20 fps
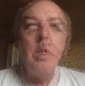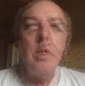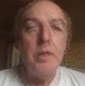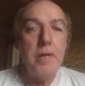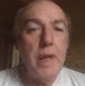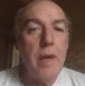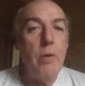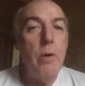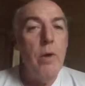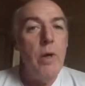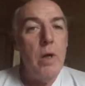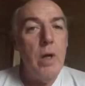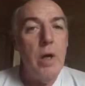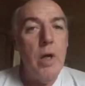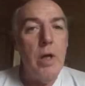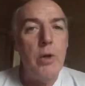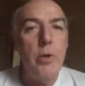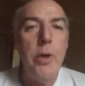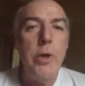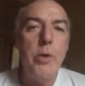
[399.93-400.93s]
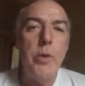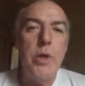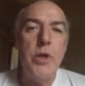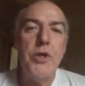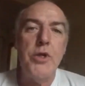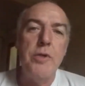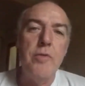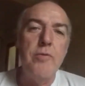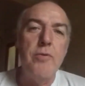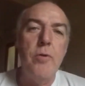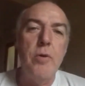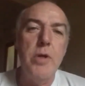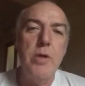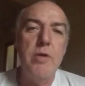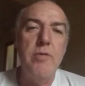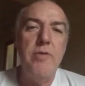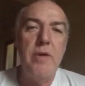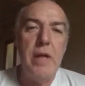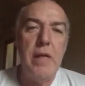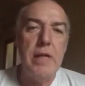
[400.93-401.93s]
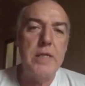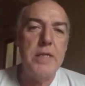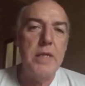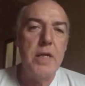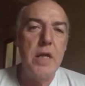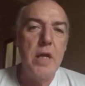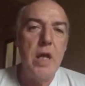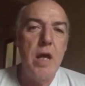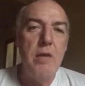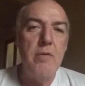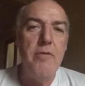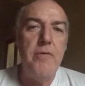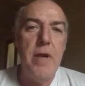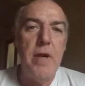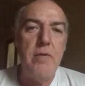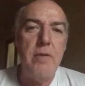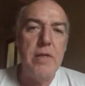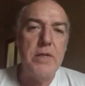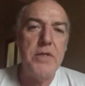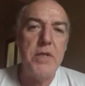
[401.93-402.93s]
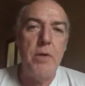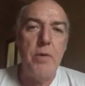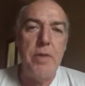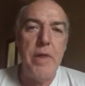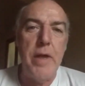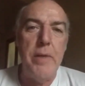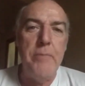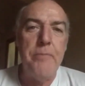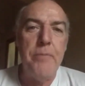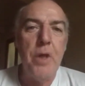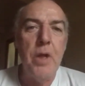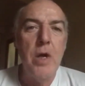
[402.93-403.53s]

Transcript: Now, a quick question for all you fellas and fellerettes out there.